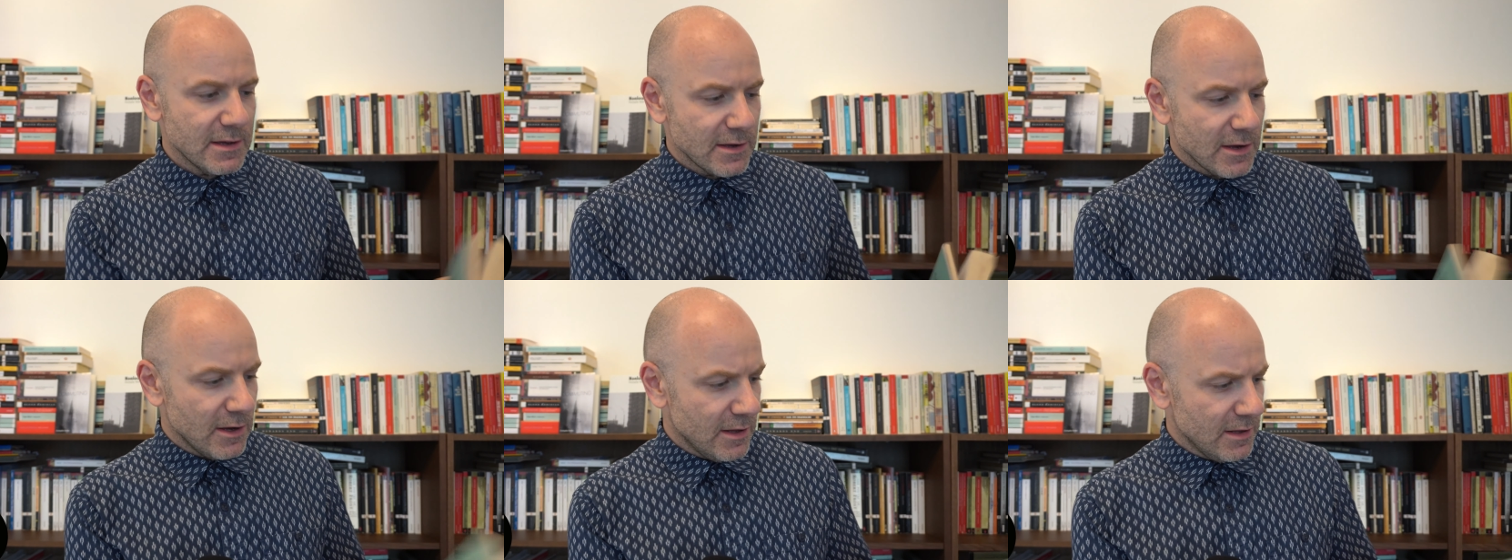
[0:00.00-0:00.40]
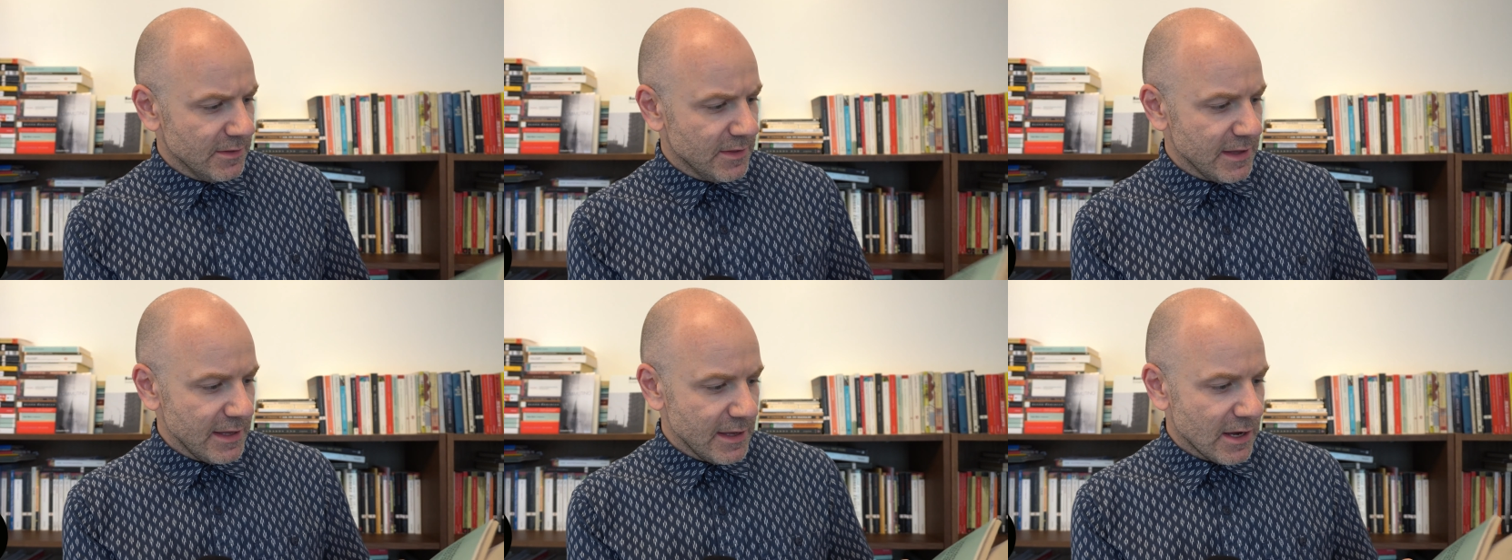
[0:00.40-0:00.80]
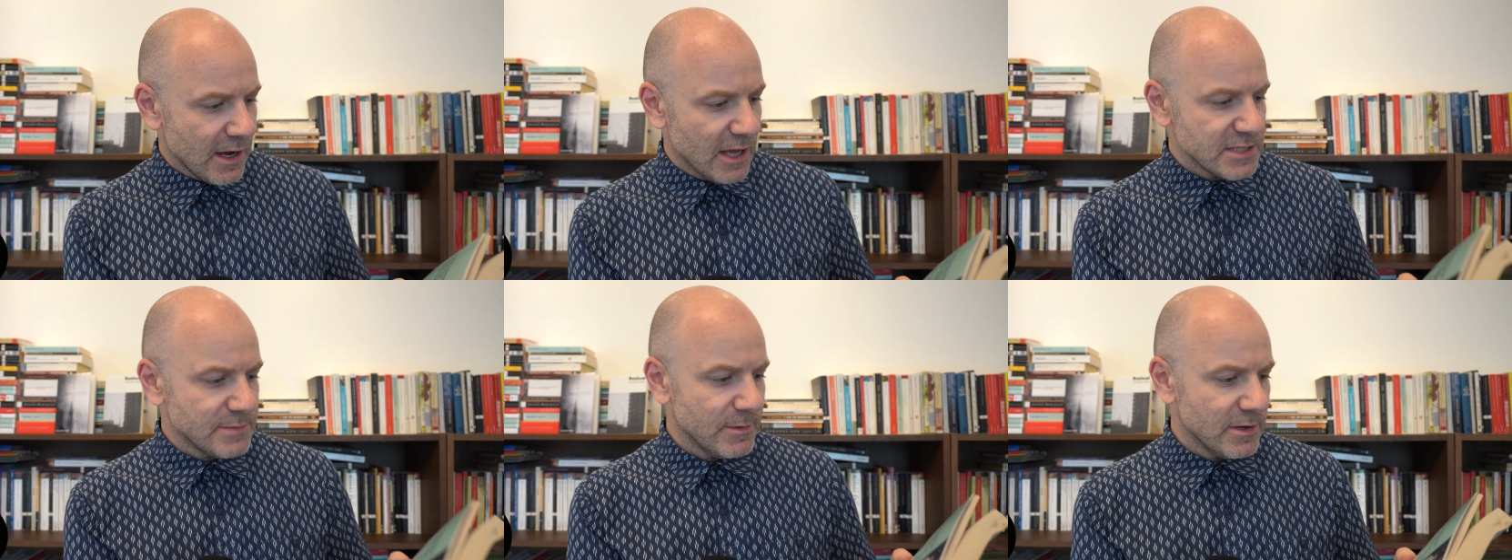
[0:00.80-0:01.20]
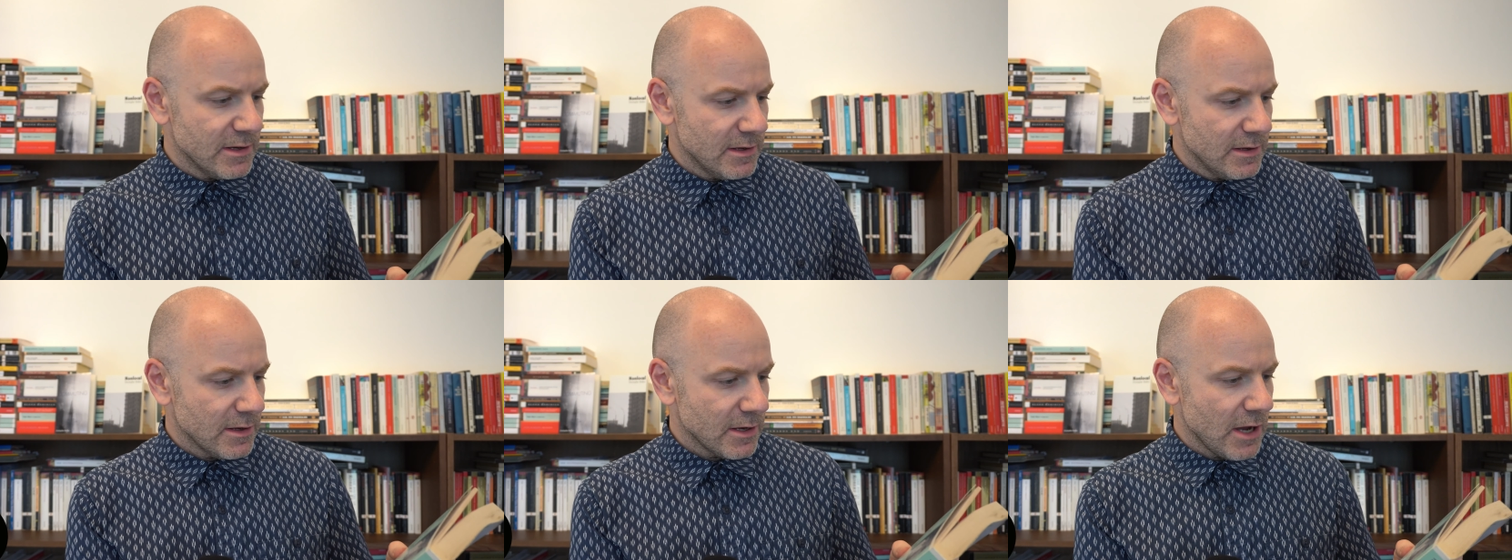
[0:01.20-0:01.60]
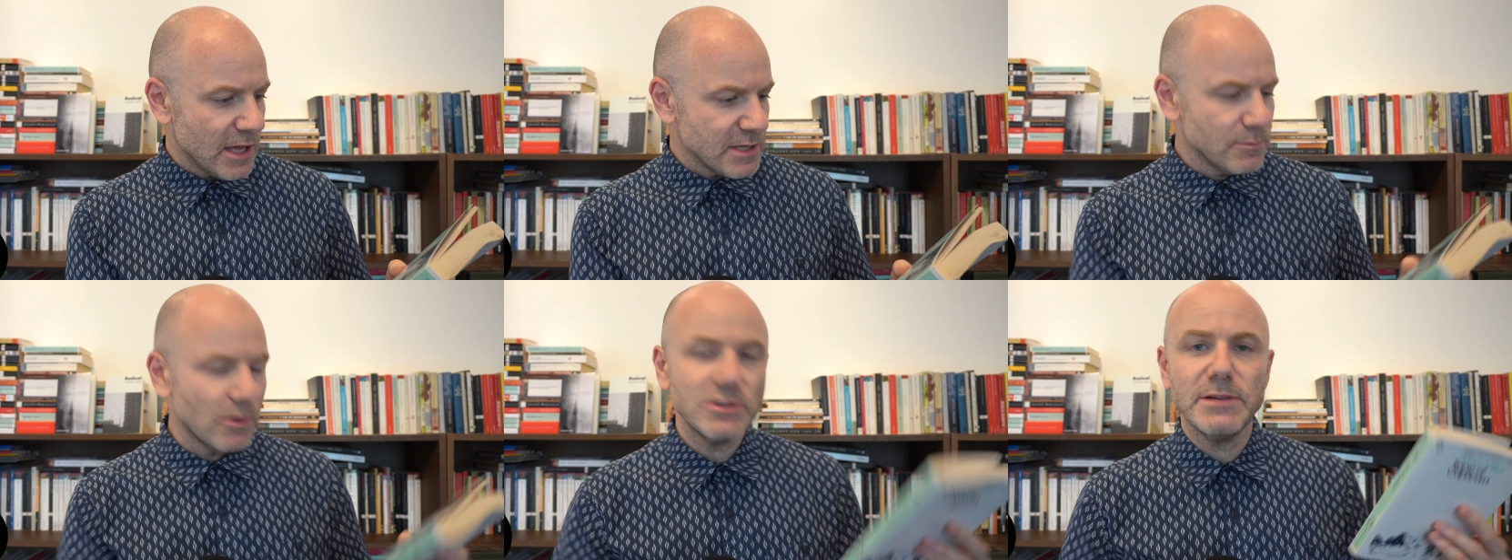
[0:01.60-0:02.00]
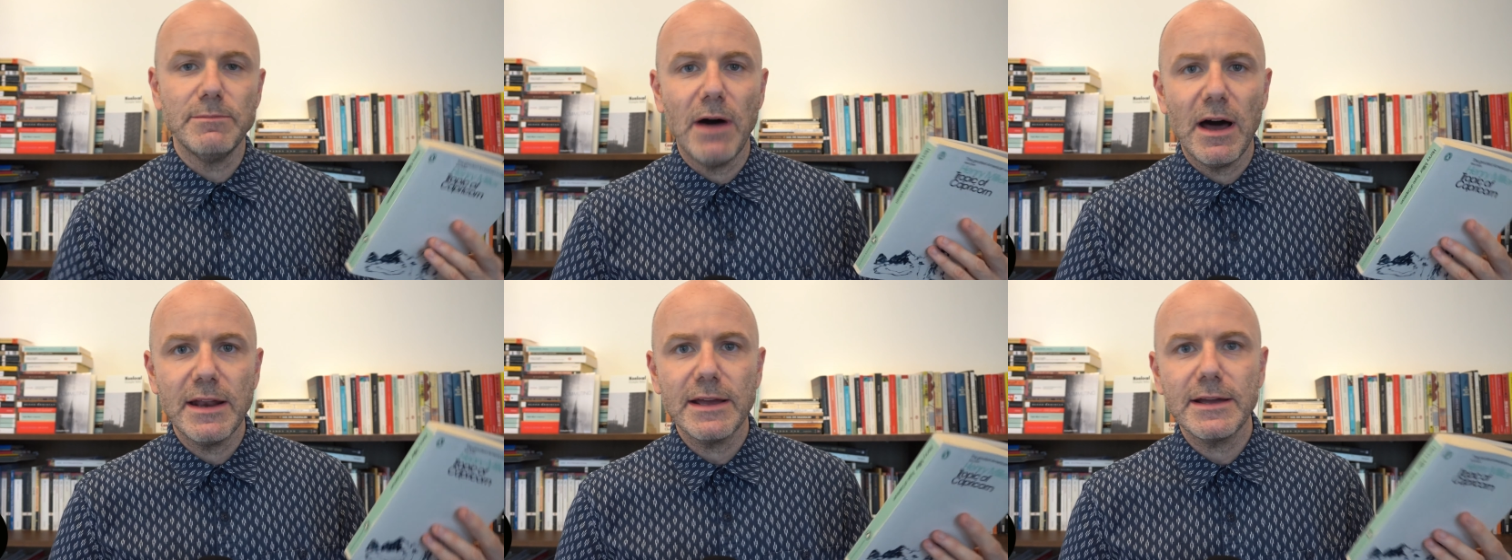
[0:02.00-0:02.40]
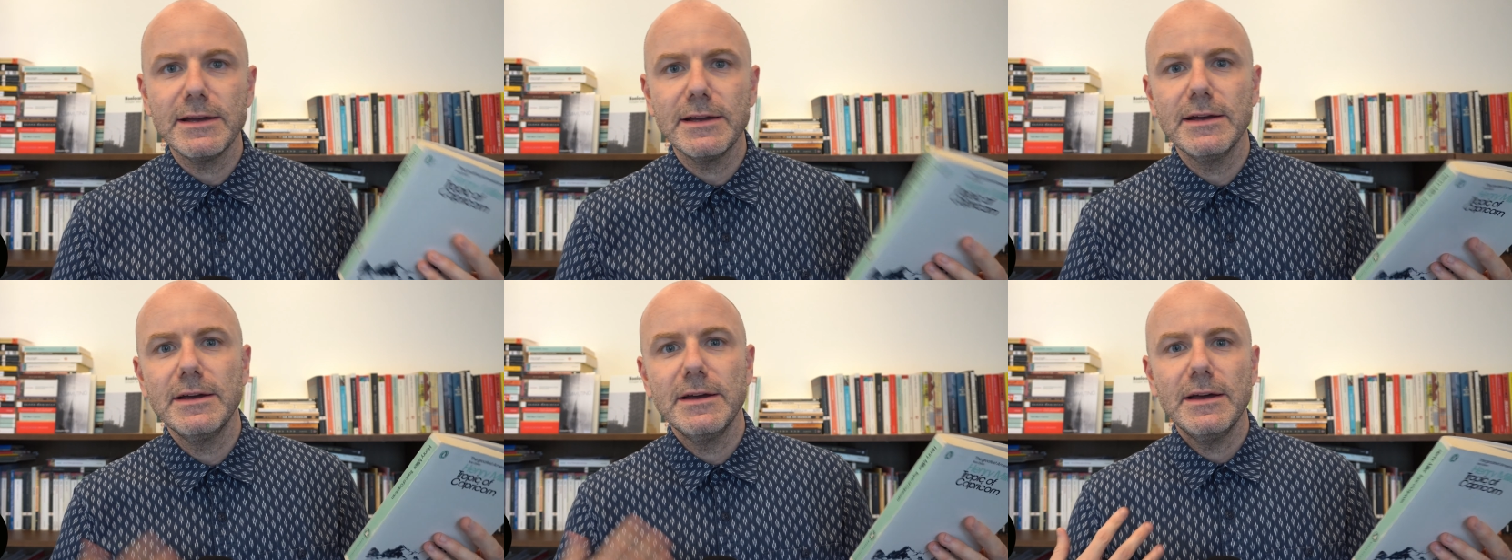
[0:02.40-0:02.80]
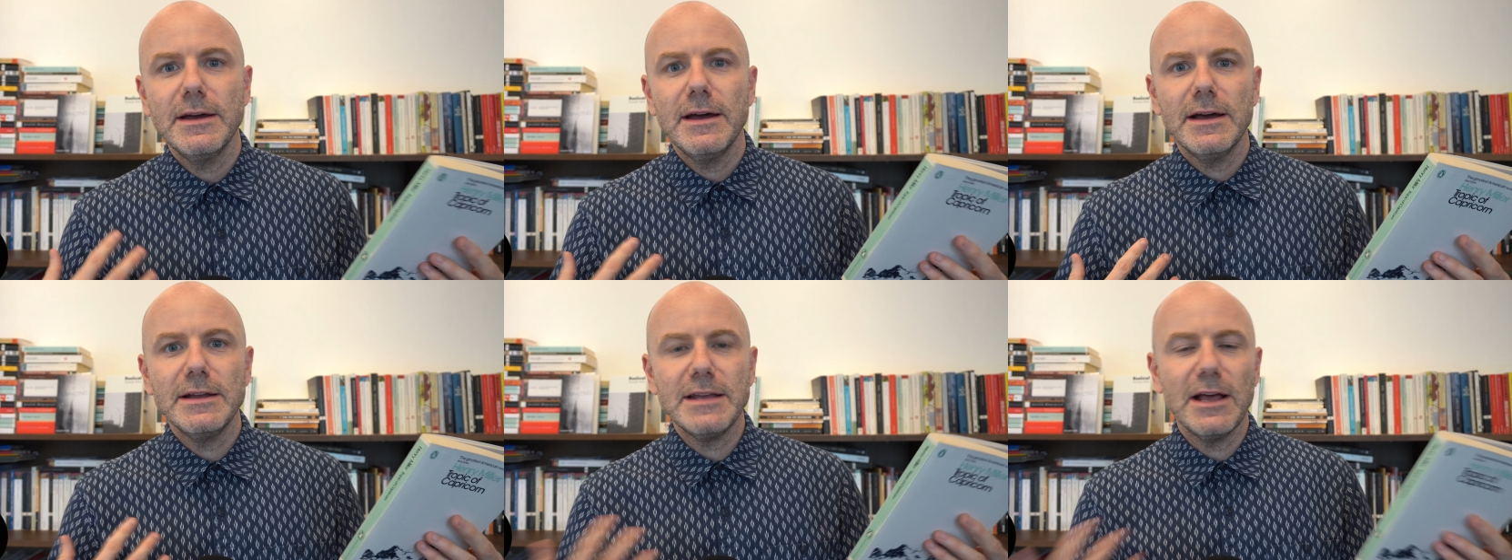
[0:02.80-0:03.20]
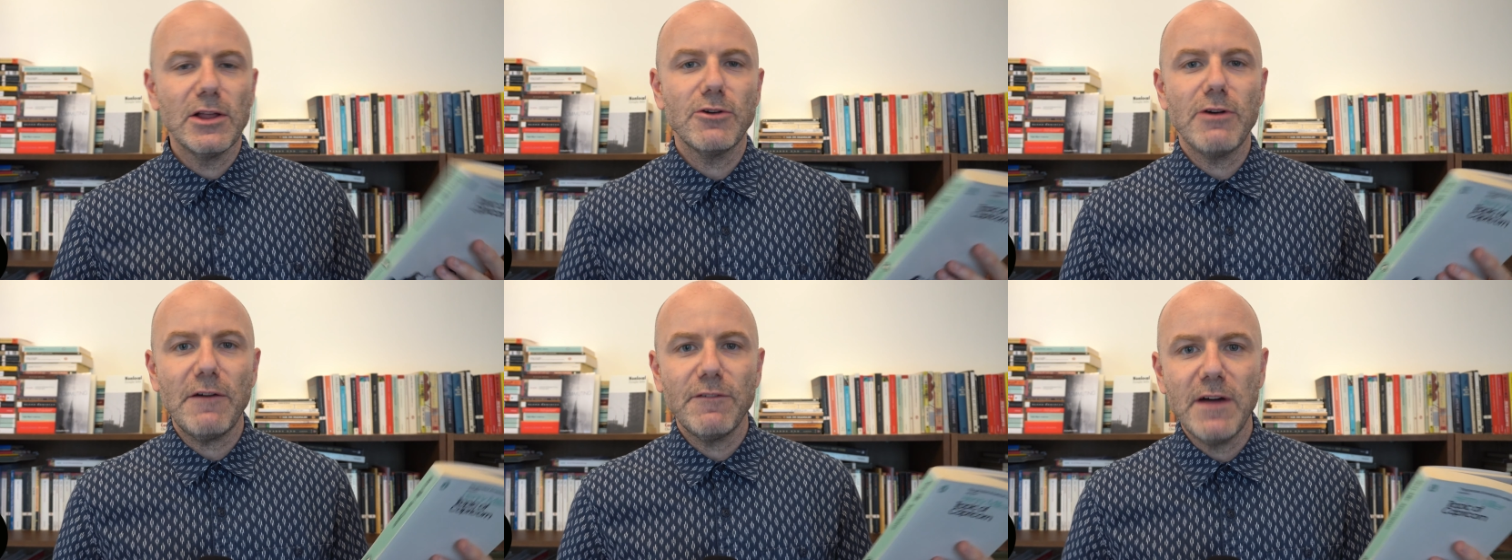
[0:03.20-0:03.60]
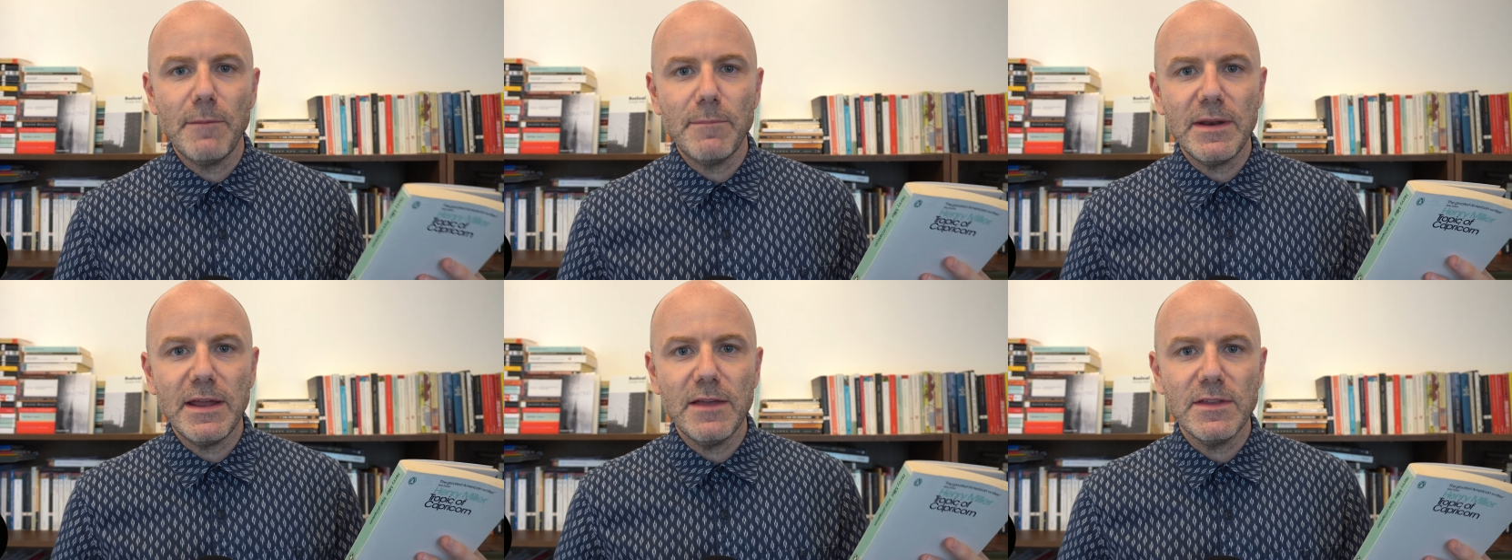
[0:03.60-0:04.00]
Cosmodemonic Telegraph Company.